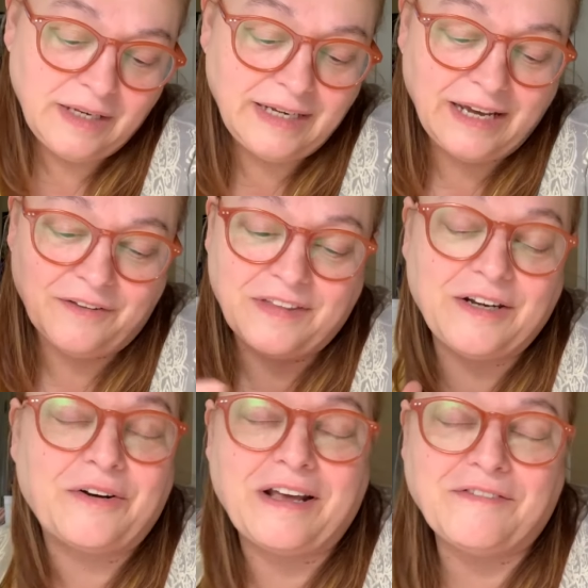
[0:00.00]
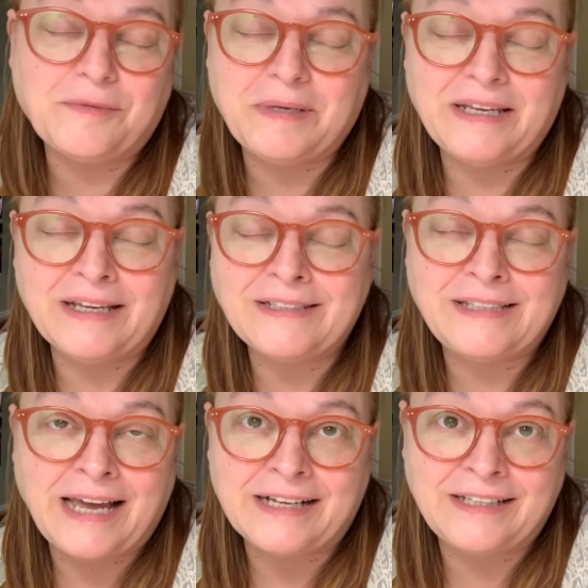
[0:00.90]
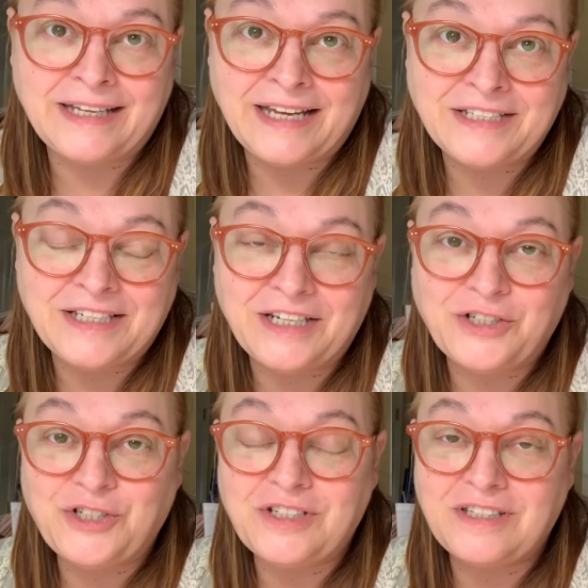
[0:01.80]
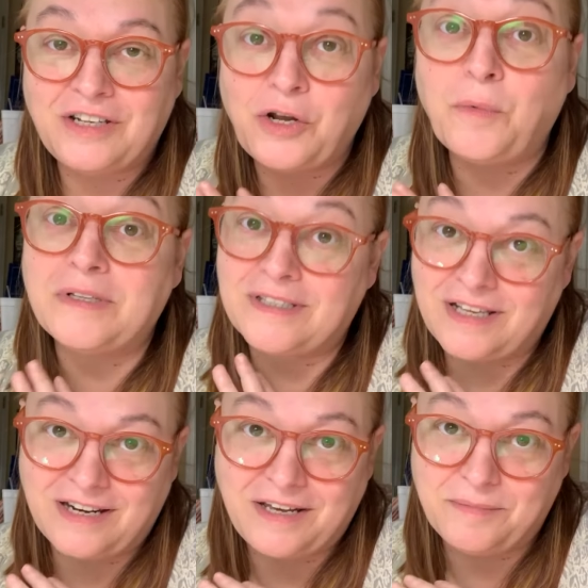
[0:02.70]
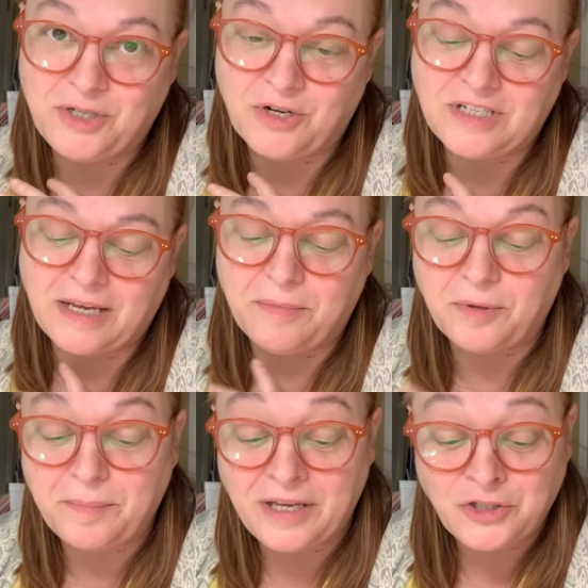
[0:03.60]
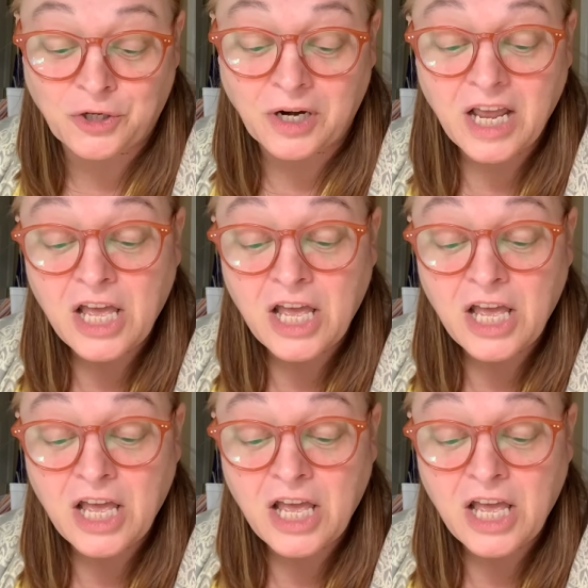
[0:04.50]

Now, they don't have to be exactly 18 inches, and no one's going to come to your table and measure.